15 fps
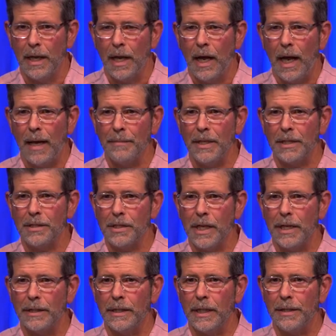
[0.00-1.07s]
I'm not
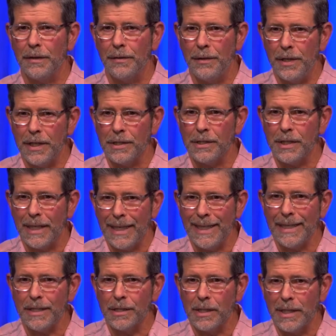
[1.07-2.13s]
saying that this
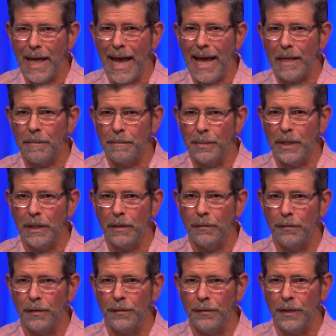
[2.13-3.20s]
is that being
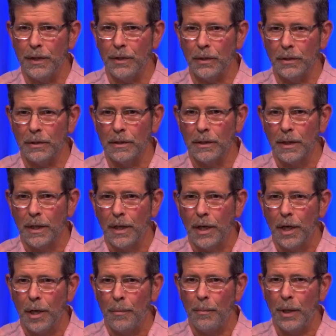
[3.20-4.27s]
fulfilled,
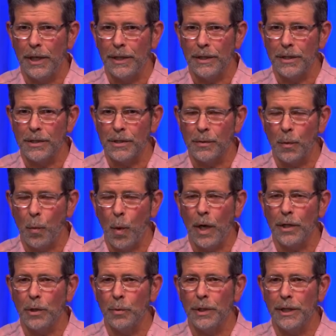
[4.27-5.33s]
but it's what
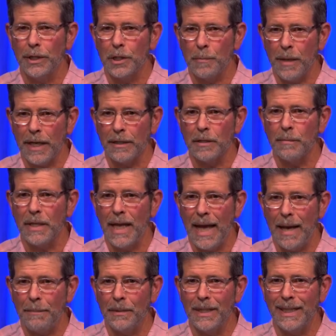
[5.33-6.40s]
you would expect to be
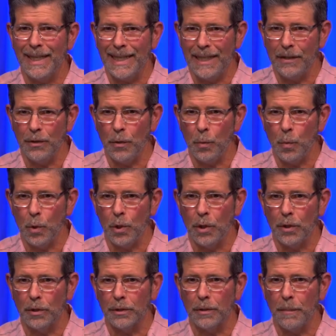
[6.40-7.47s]
happening in the
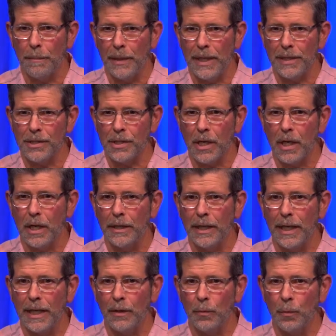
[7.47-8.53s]
world based on
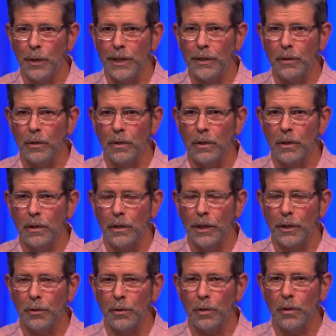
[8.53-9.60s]
a real,
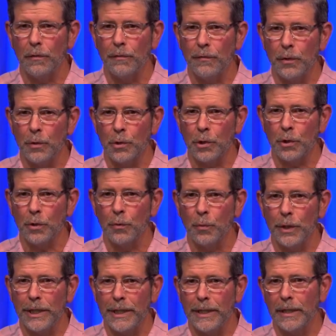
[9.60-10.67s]
literal future
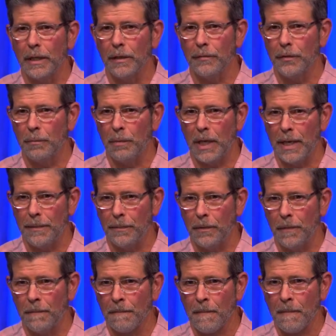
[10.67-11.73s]
reading of the Bible.
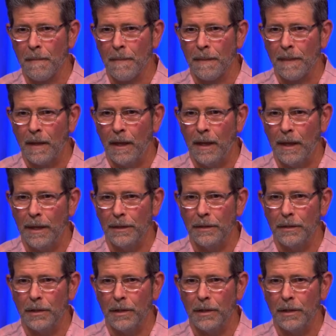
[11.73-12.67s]
And